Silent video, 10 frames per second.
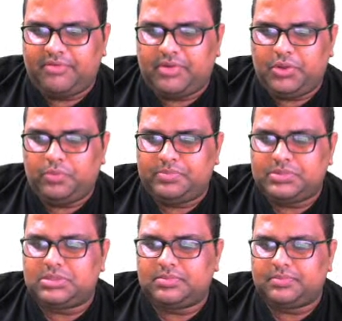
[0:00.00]

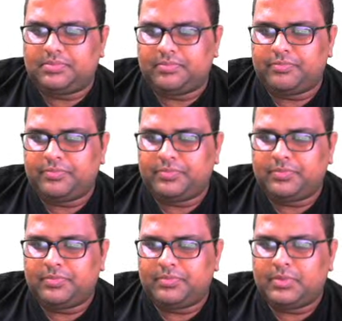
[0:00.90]
cubes.
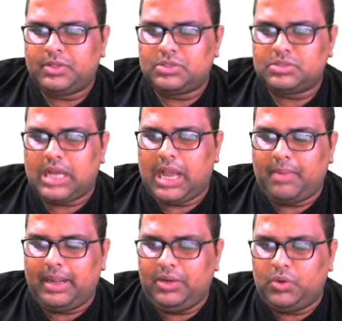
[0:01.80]
I am
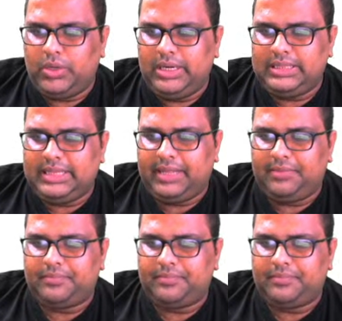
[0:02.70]
writing only 3.